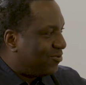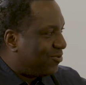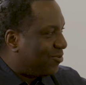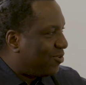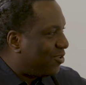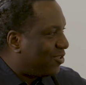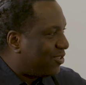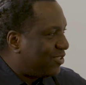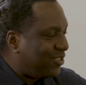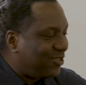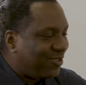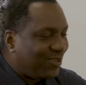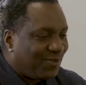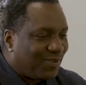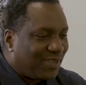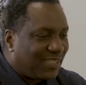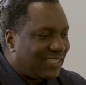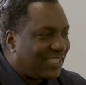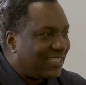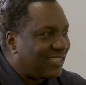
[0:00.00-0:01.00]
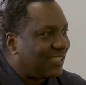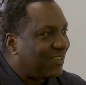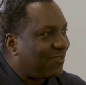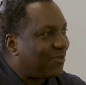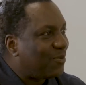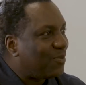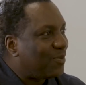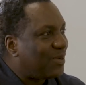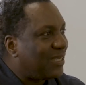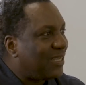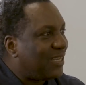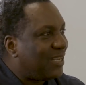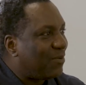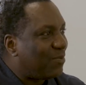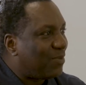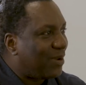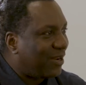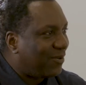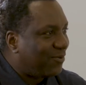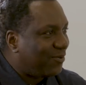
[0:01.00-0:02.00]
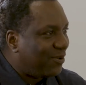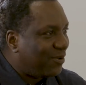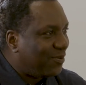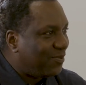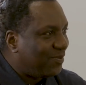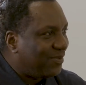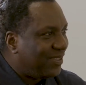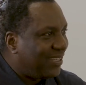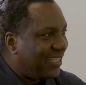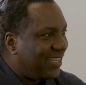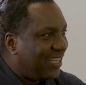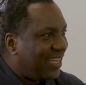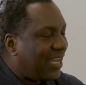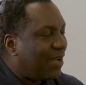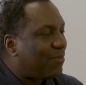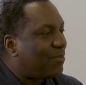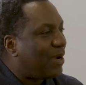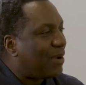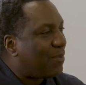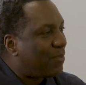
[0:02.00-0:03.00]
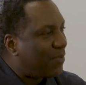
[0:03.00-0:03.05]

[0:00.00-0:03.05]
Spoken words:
the universe has given me a platform, and my